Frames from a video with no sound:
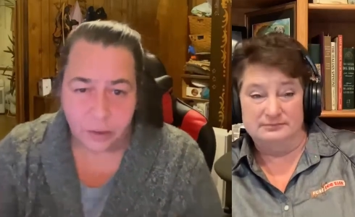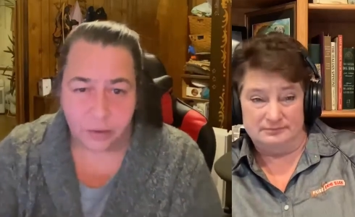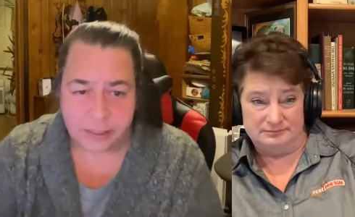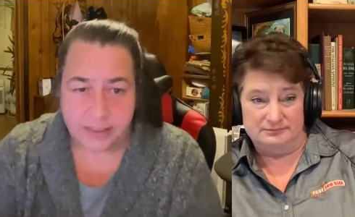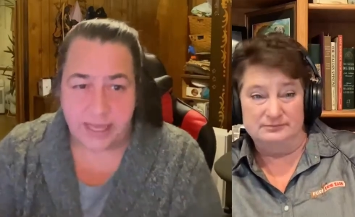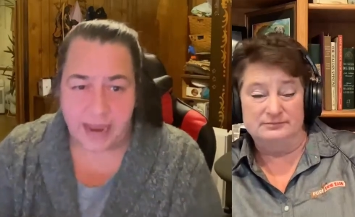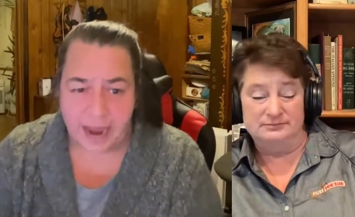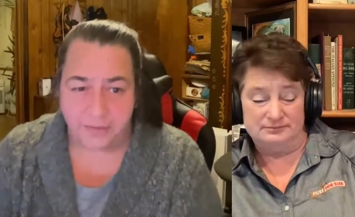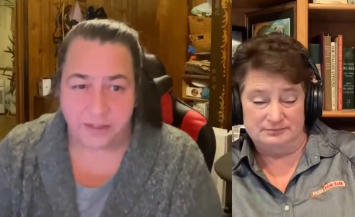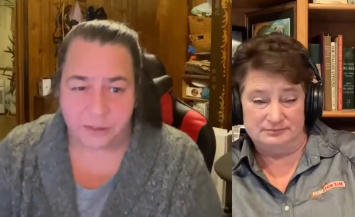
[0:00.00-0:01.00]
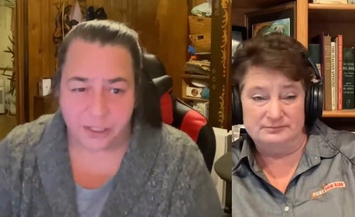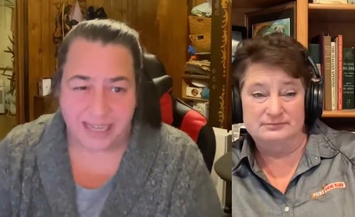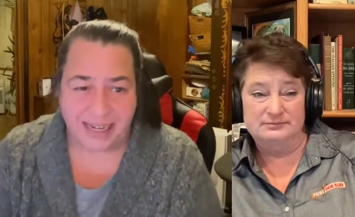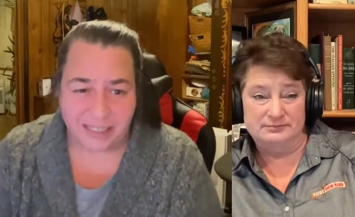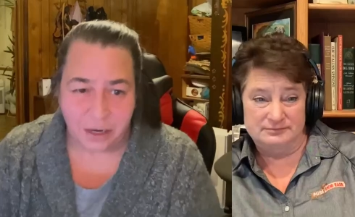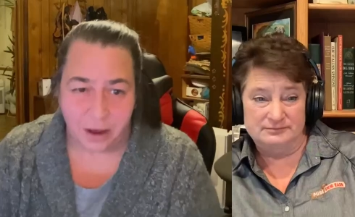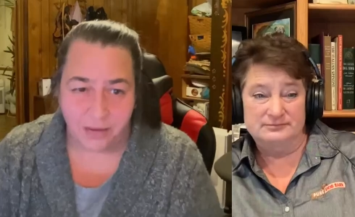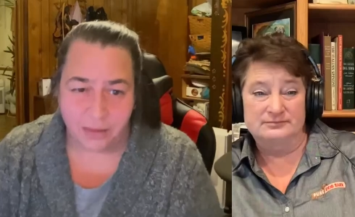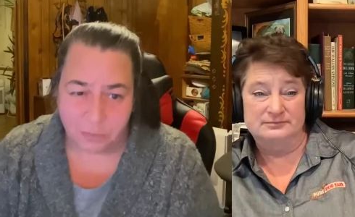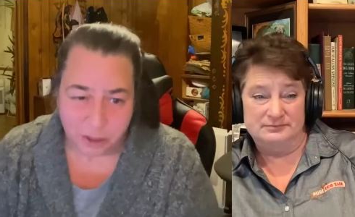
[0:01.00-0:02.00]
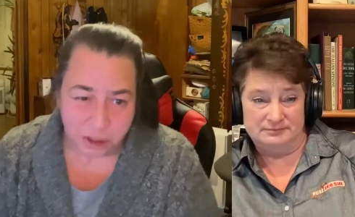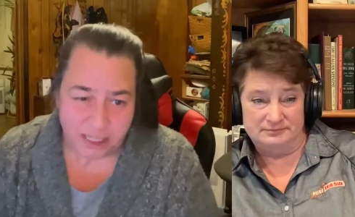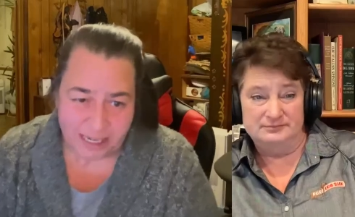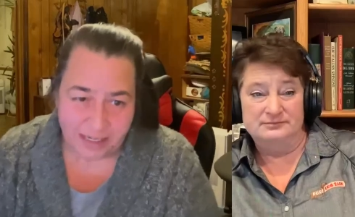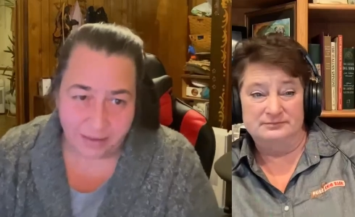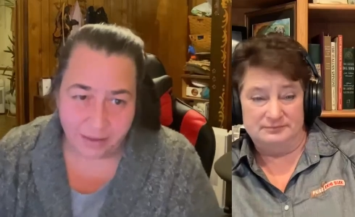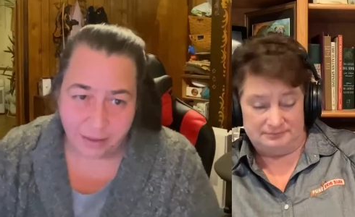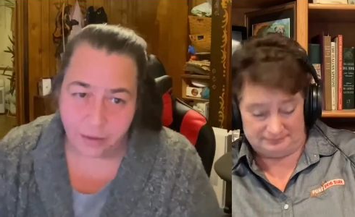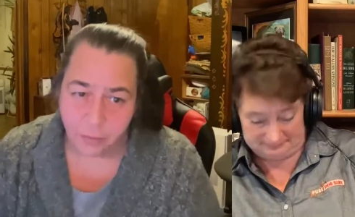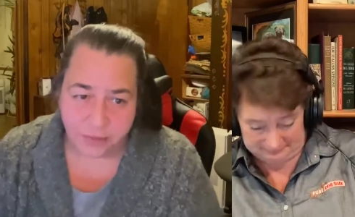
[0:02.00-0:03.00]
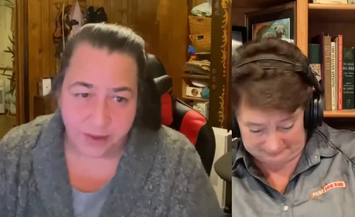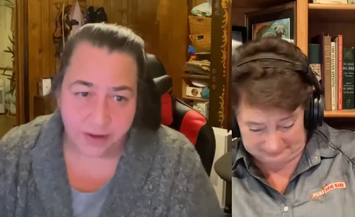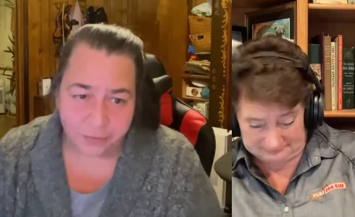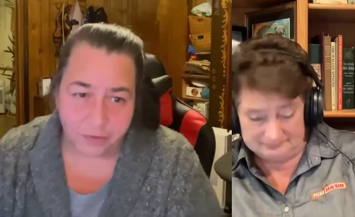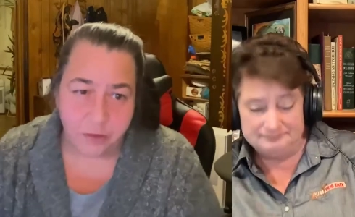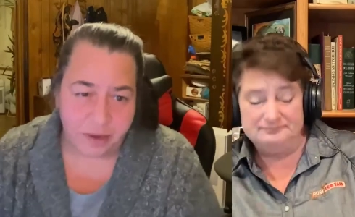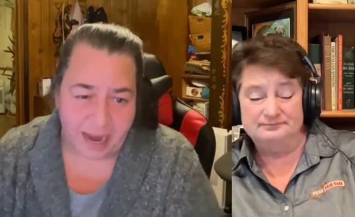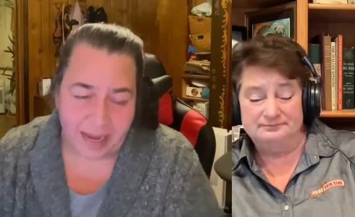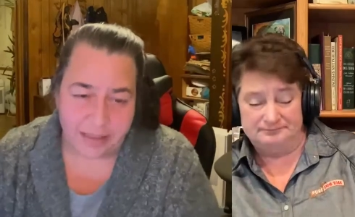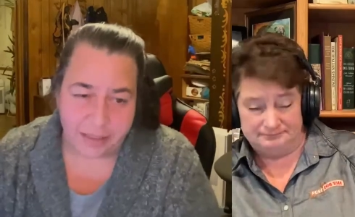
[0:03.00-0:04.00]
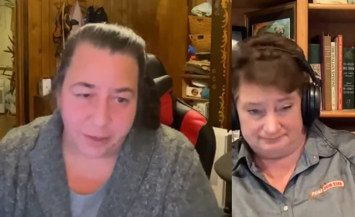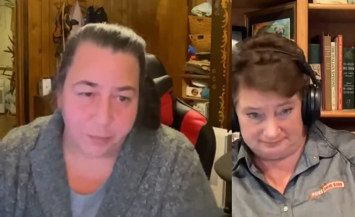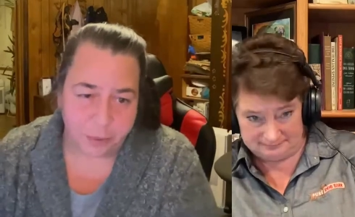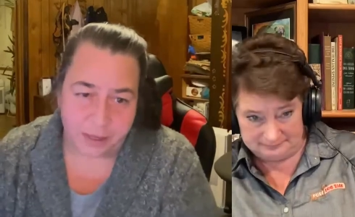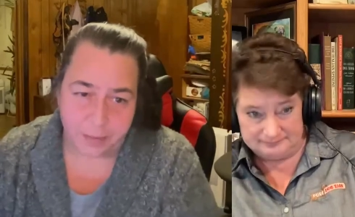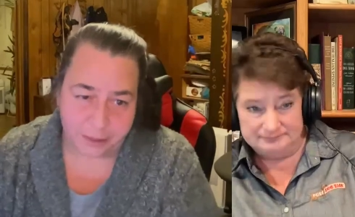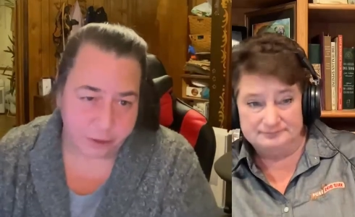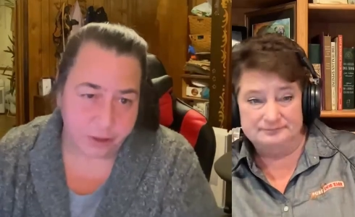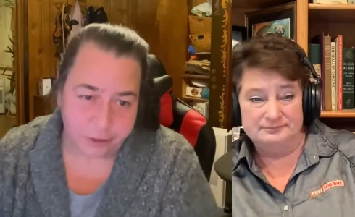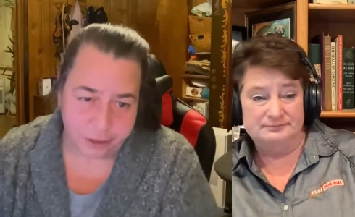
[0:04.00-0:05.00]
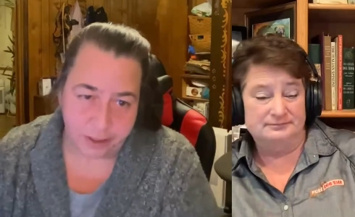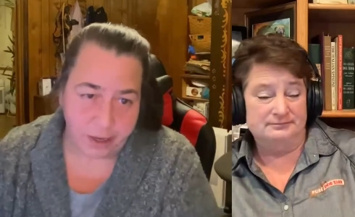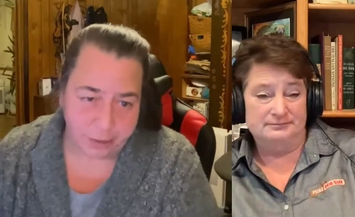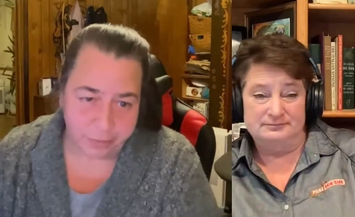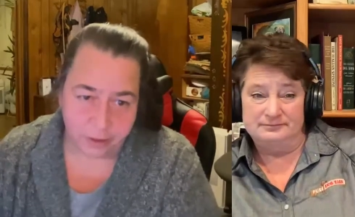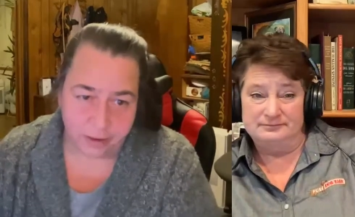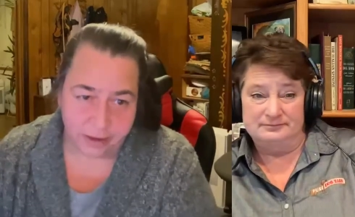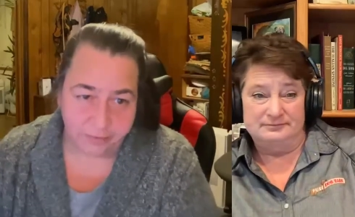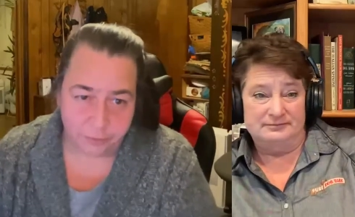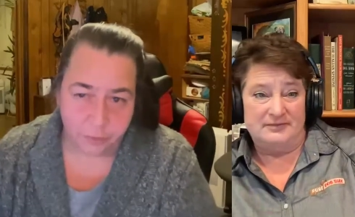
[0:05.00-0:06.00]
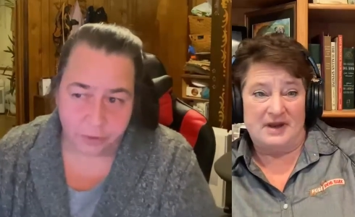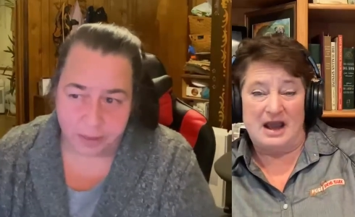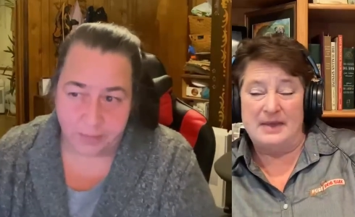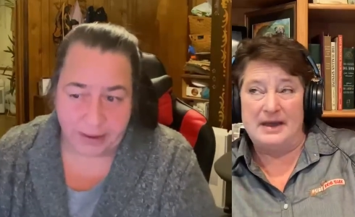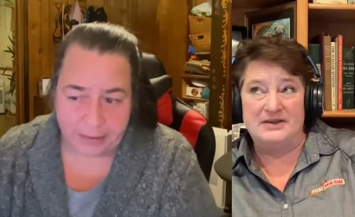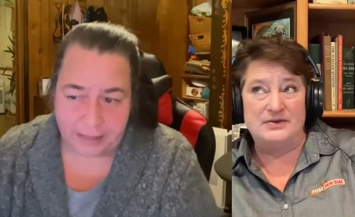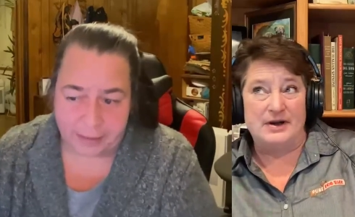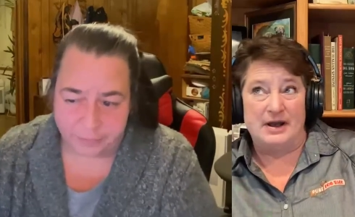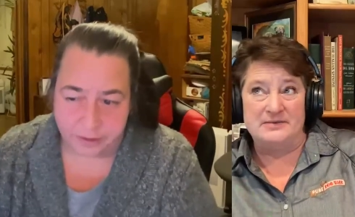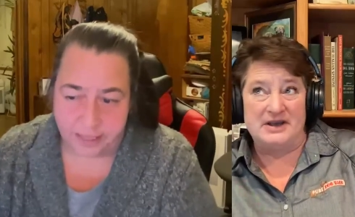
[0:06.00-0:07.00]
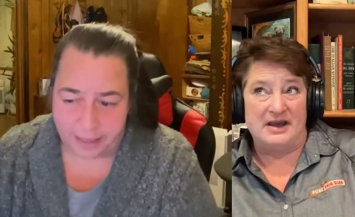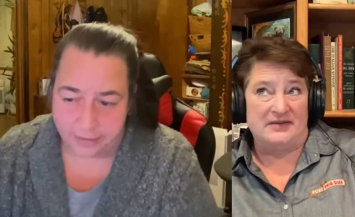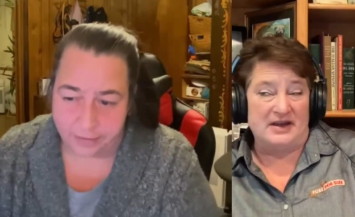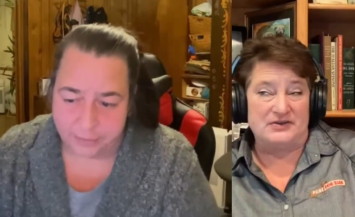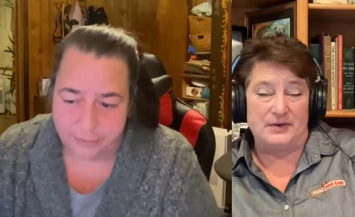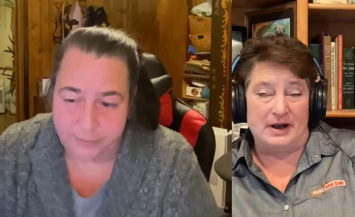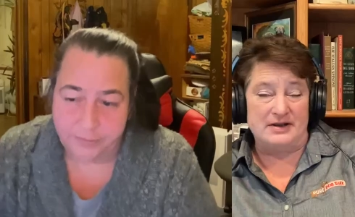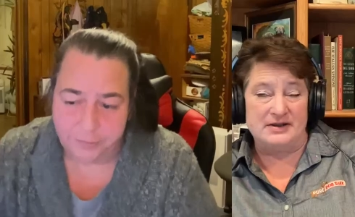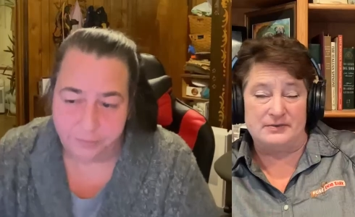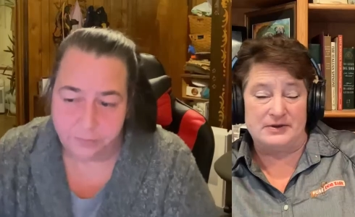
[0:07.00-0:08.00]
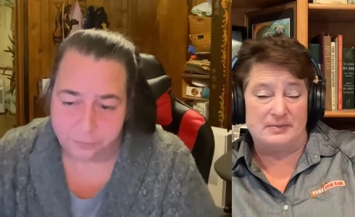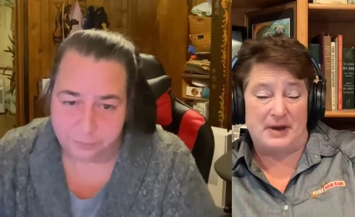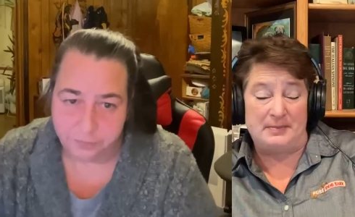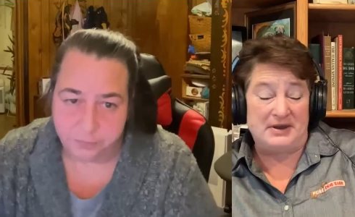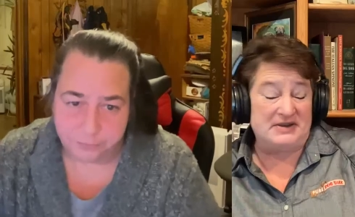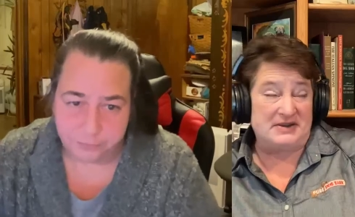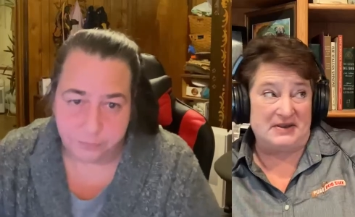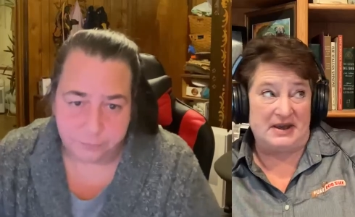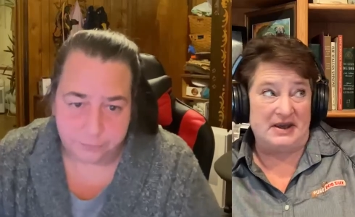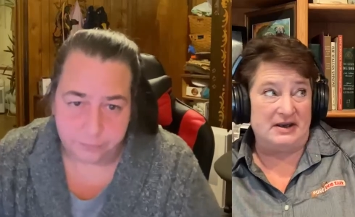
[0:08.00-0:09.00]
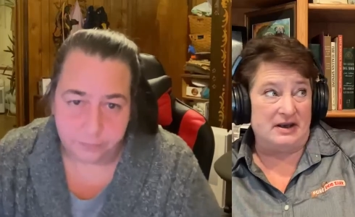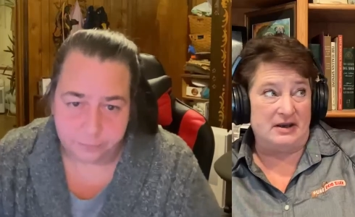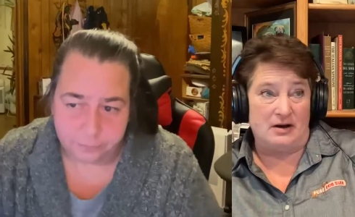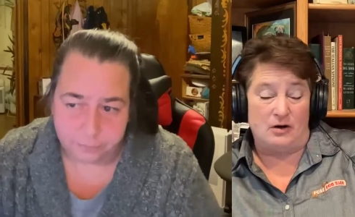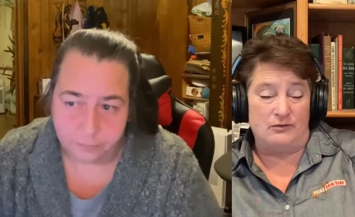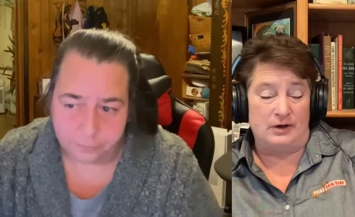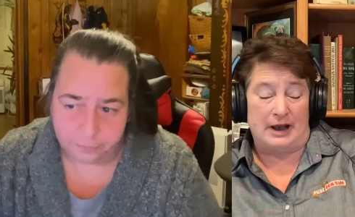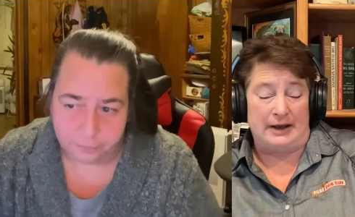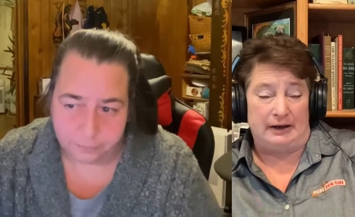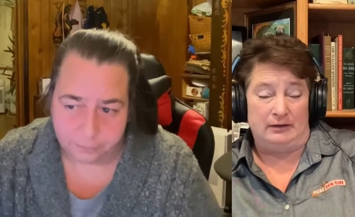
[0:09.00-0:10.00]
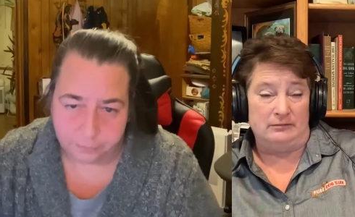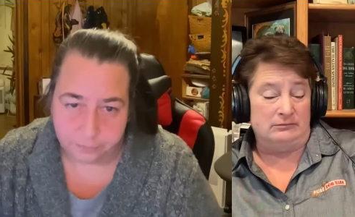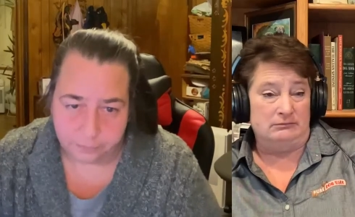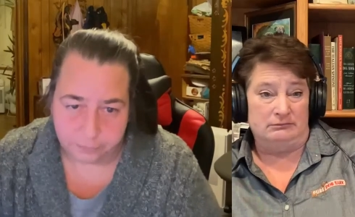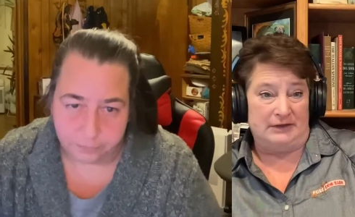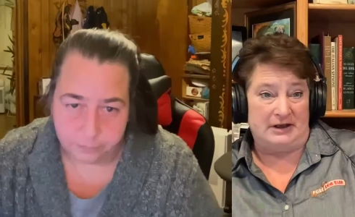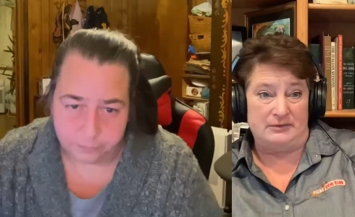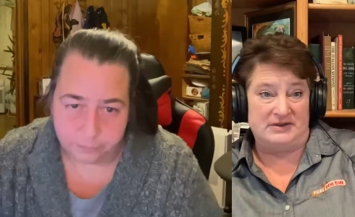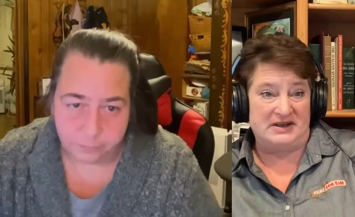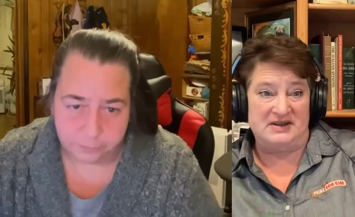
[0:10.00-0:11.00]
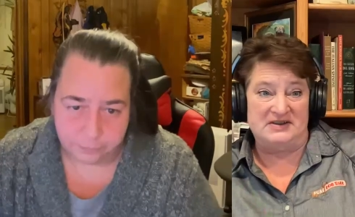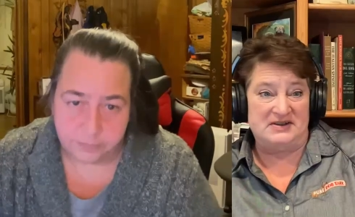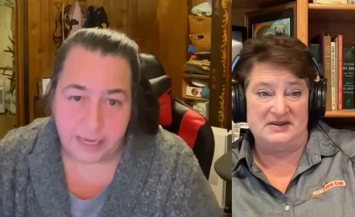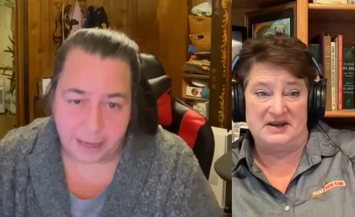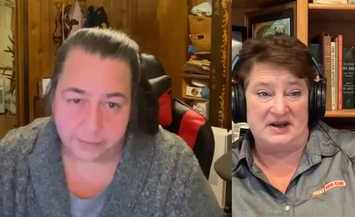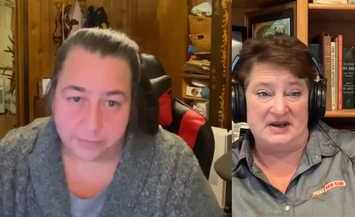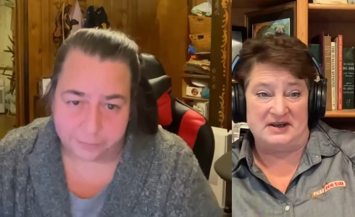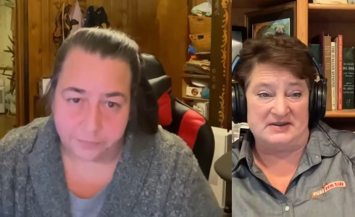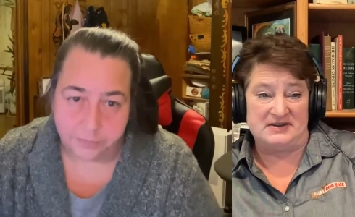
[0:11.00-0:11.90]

Speaker 1: long as mm-hmm. they have their scent on the machine, within a few days they're pretty much good to go. You don't have to
Speaker 2: worry. And that's what it. I'm saying. That's what I did with the puppies, and they it, overnight, like it was instantaneous.